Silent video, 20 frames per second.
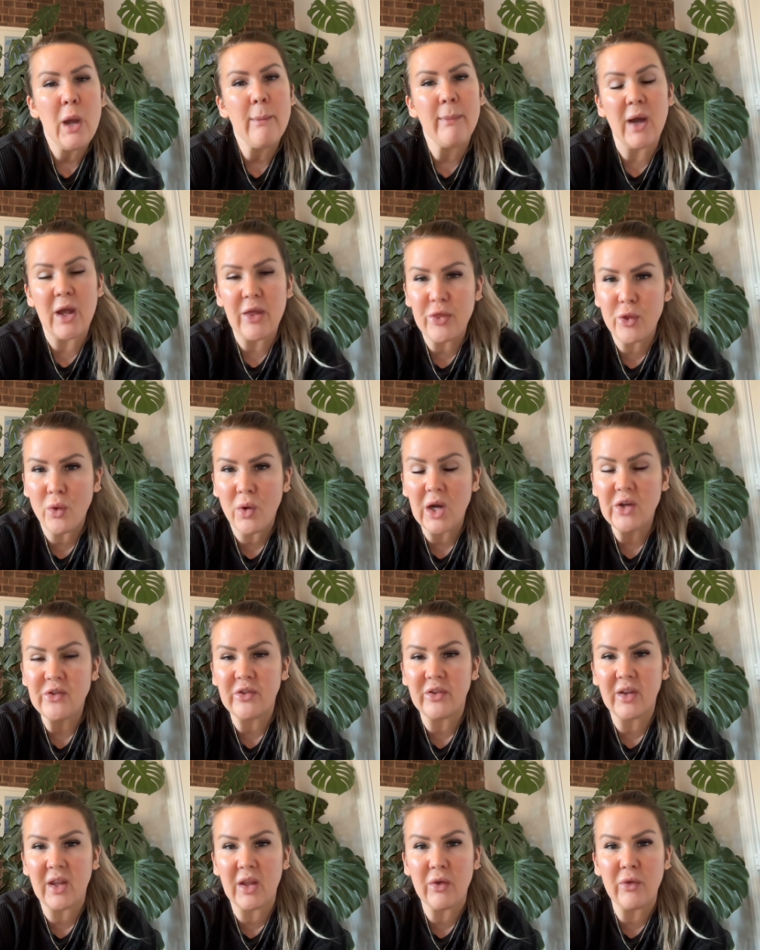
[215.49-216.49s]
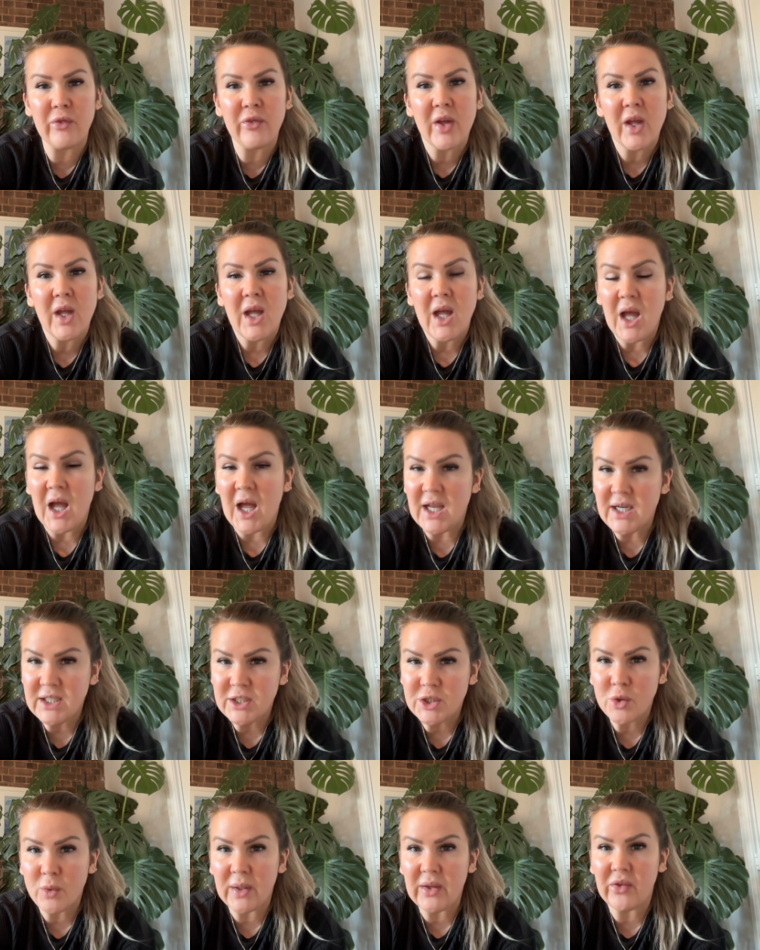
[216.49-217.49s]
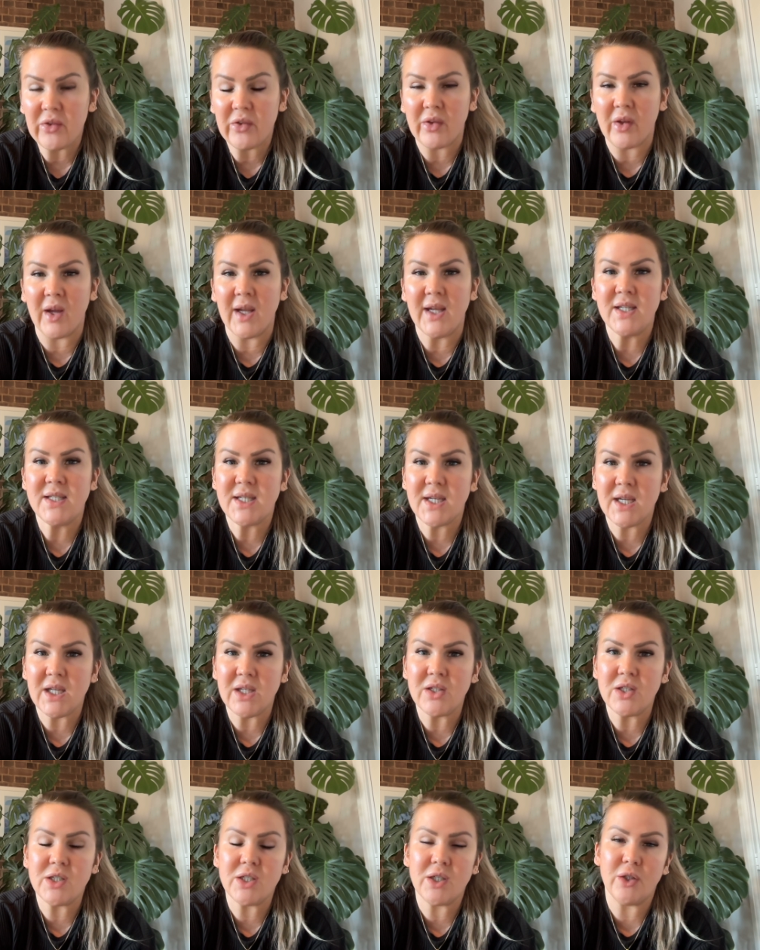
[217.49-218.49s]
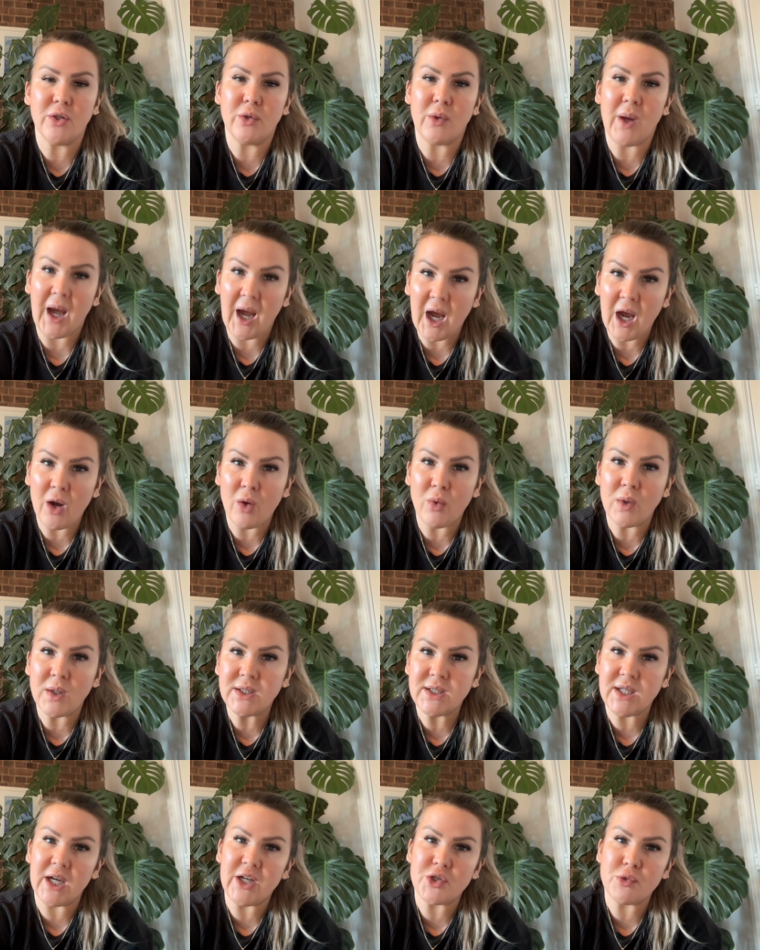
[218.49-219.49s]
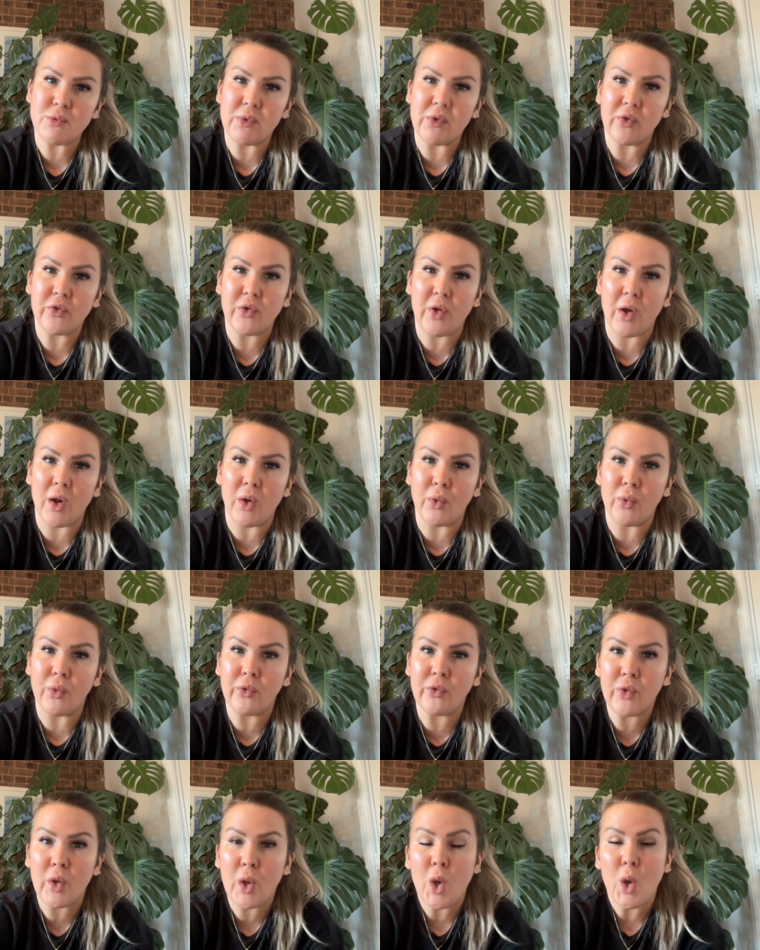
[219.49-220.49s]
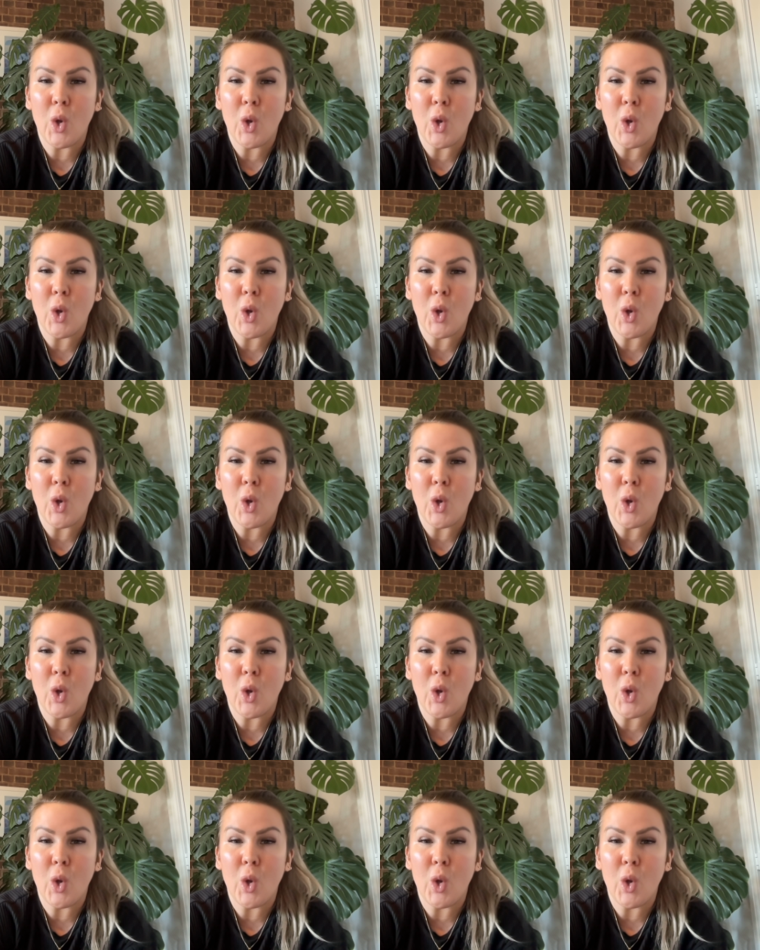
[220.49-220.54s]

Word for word: But I thought I'd just give a little insight into how attachment styles